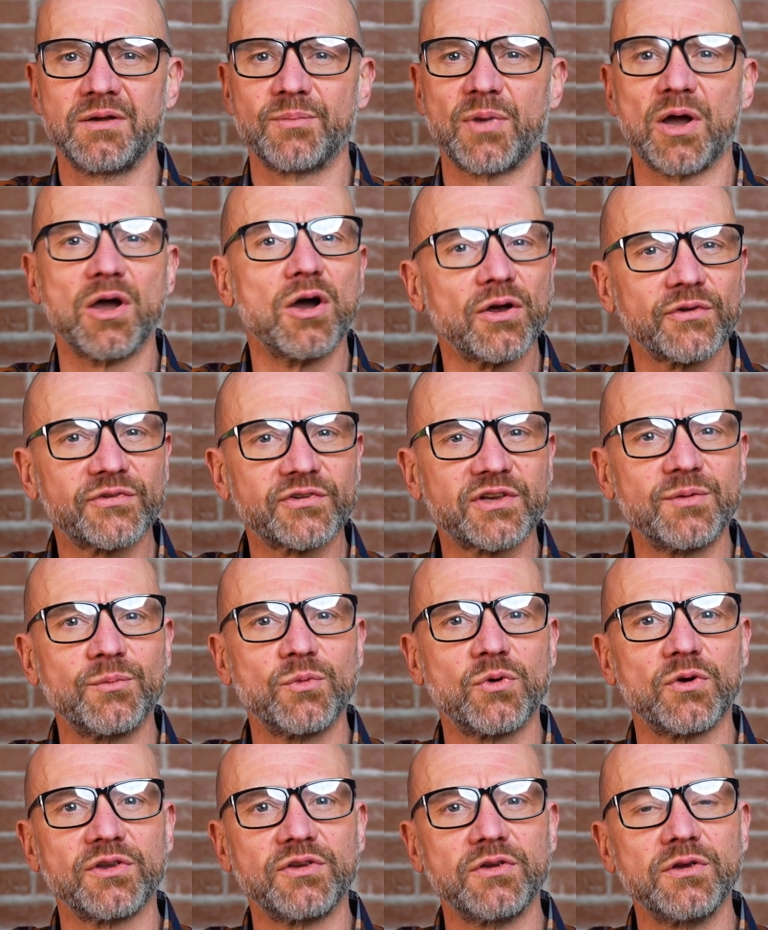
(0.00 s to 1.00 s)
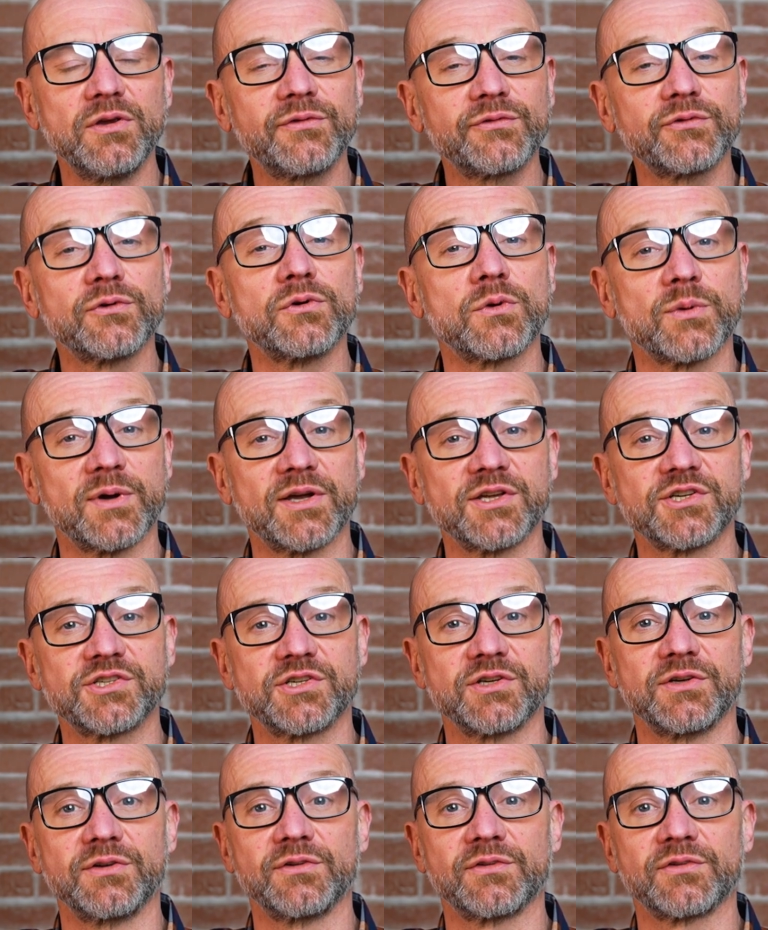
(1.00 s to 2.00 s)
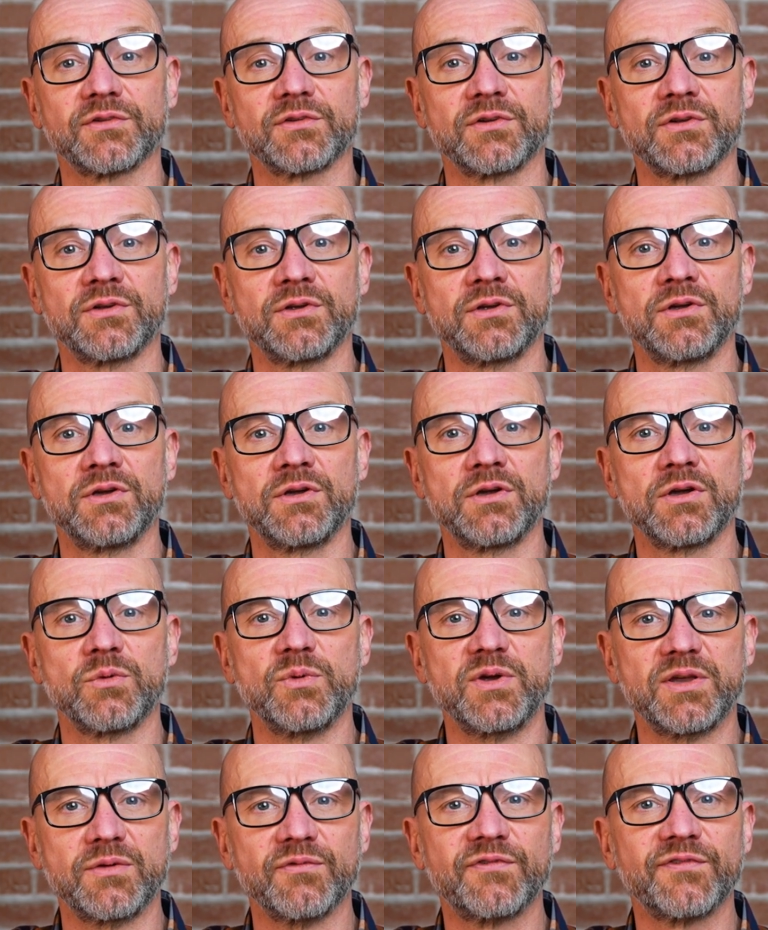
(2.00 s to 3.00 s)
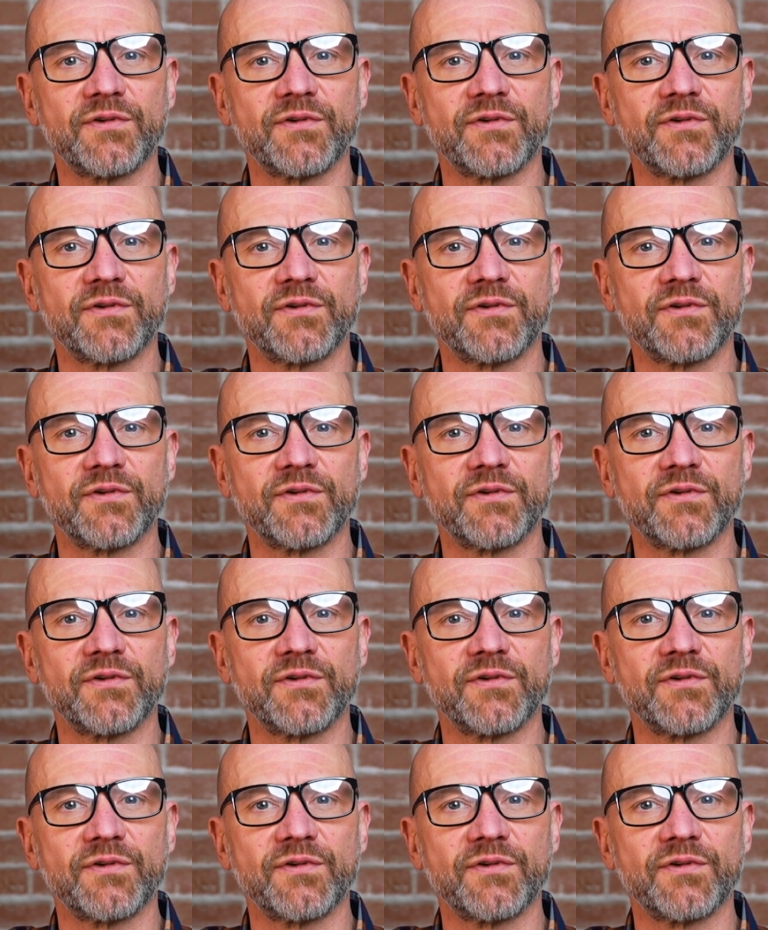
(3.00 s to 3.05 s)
By asking more useful questions, we can